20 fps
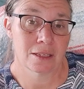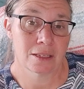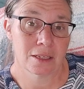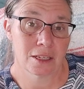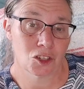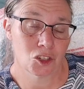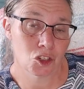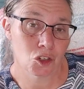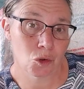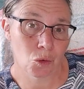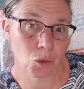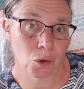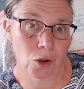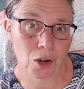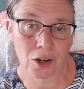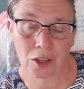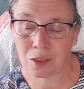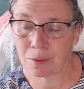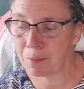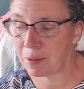Stitch
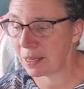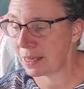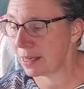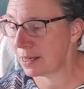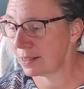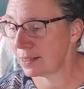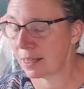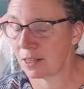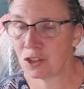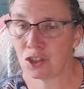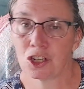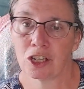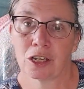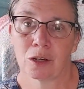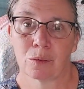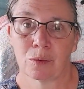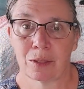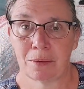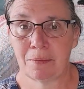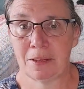North because I took
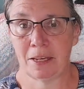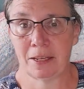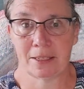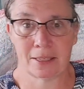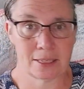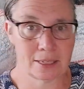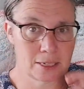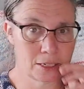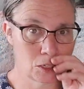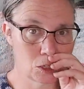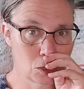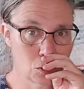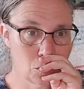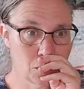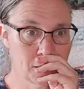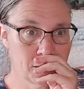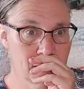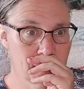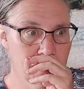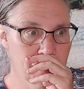it with me on Stitch
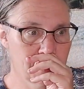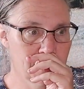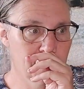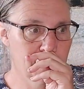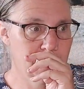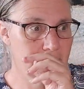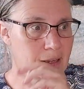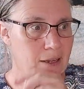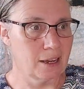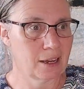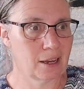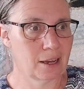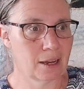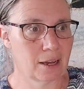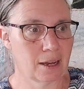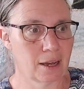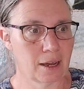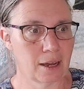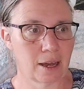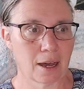North.
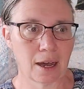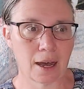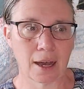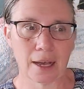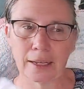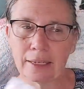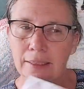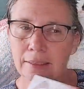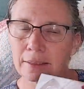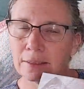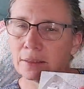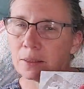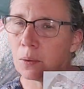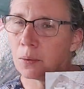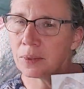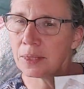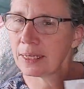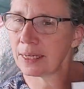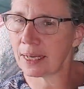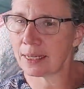I
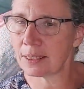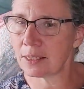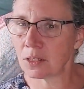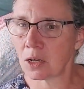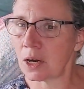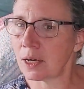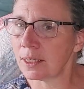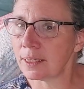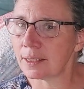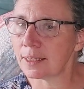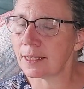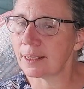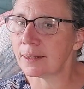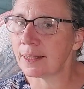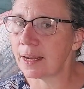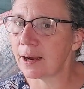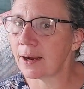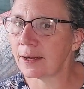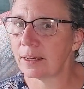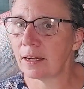don't think I started it
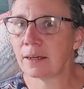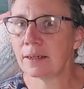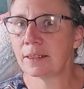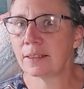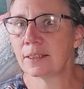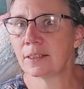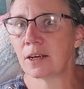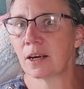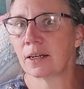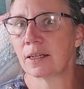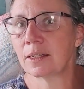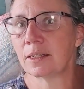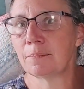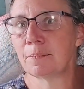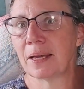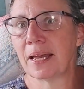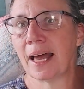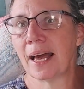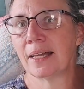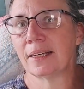there. I'd already started,
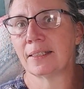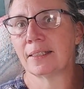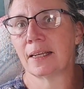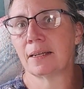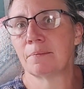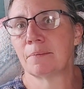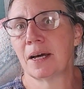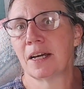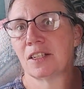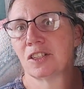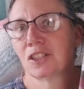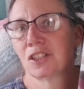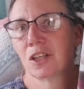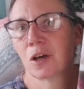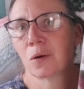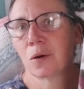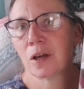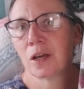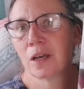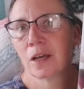but hadn't done much.
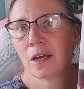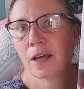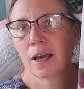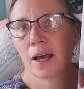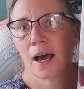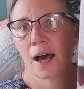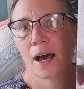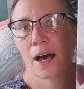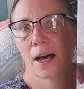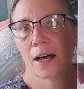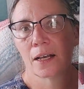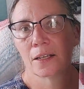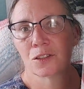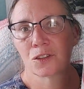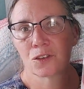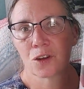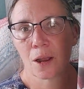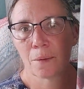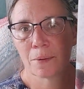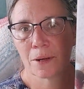So
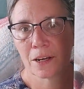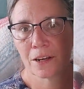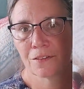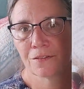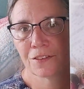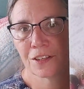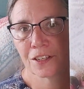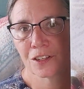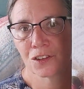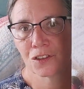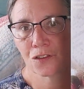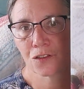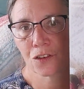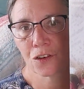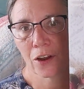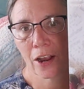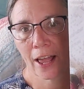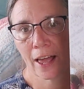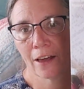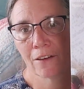Strawberry Fields
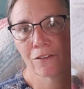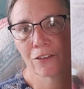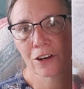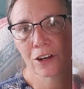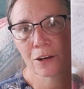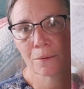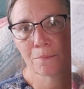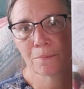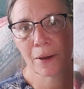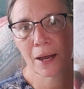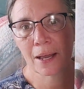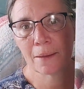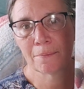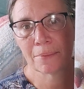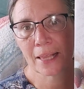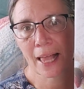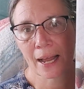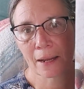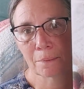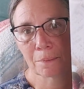Forever by
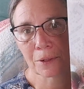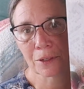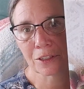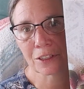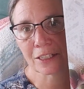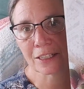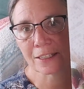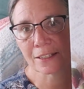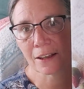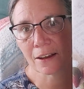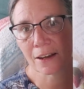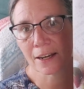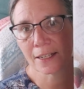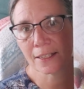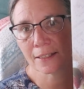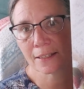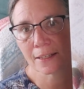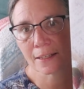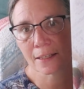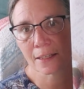Blackbird
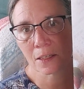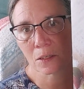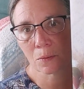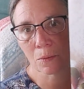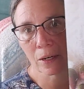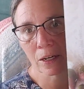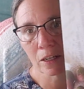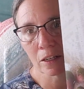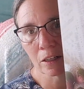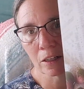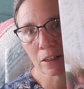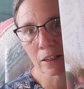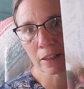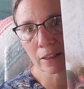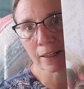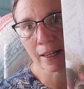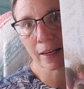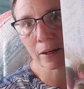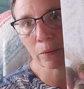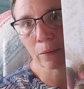Designs. This is what it'll look
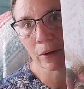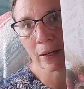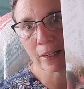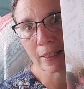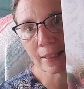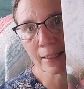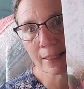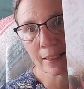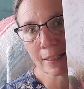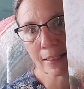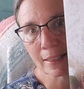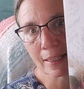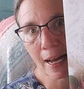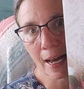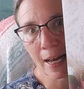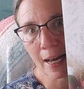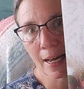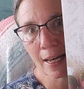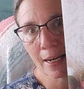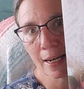like when it's
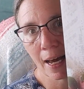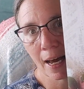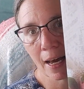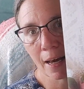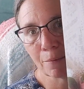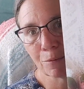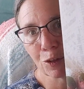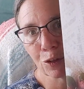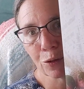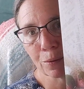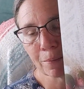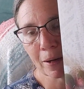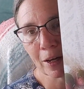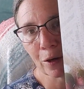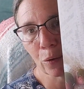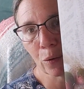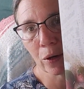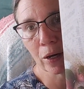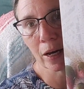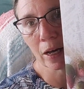done. I'm doing my
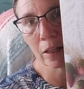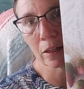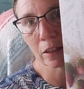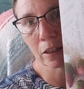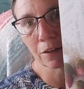own color